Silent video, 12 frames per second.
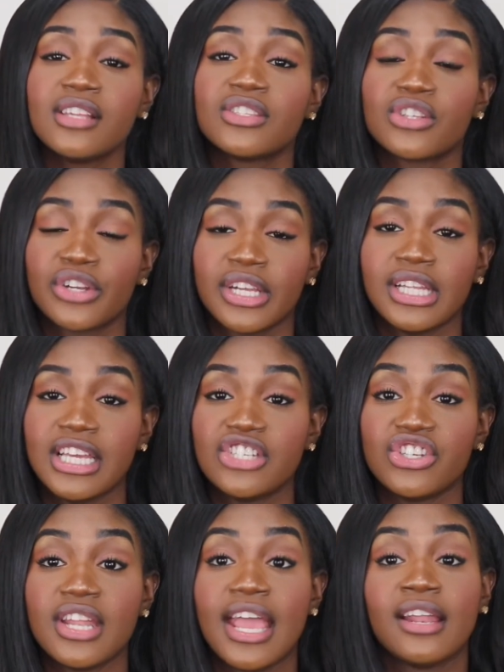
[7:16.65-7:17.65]

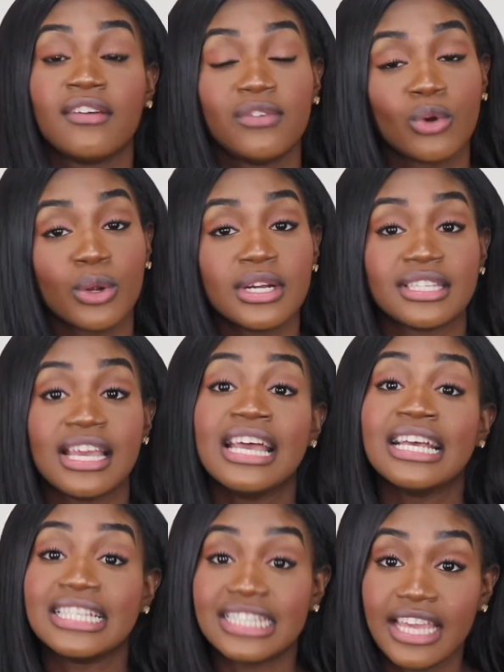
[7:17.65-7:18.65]
circulation, and of course,
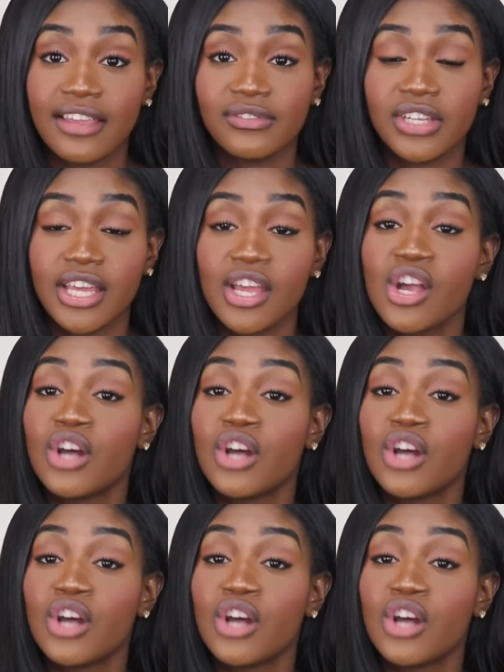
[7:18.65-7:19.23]
safety.